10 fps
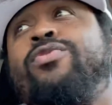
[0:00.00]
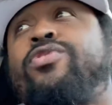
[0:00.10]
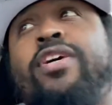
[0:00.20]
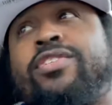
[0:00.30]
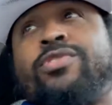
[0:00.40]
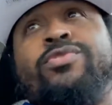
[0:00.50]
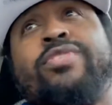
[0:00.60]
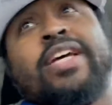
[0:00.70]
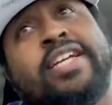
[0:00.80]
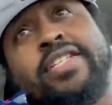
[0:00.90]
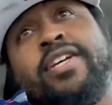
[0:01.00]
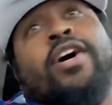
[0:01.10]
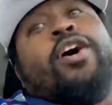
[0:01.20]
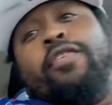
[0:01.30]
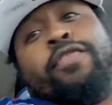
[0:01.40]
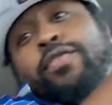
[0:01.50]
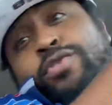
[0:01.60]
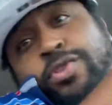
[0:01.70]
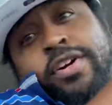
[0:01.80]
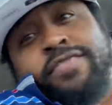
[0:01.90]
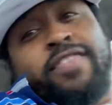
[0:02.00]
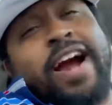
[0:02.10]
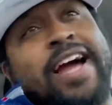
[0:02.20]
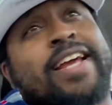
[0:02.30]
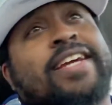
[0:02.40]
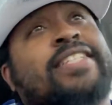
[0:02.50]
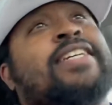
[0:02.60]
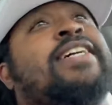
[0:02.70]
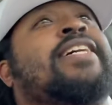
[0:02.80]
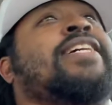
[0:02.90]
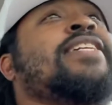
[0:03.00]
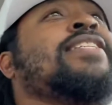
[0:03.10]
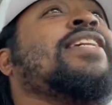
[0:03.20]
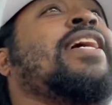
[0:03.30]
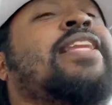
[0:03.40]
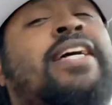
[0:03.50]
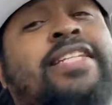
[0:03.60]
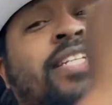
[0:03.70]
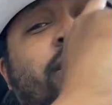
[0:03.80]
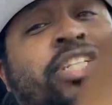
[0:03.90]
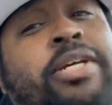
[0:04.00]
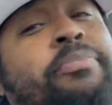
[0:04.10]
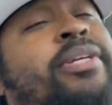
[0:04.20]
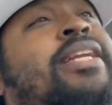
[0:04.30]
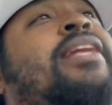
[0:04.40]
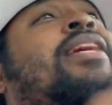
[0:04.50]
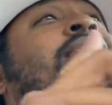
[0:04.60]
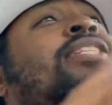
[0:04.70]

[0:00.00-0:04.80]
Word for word: Truck Tuesdays or Food Truck Fridays is uh, London Chippy. Now, London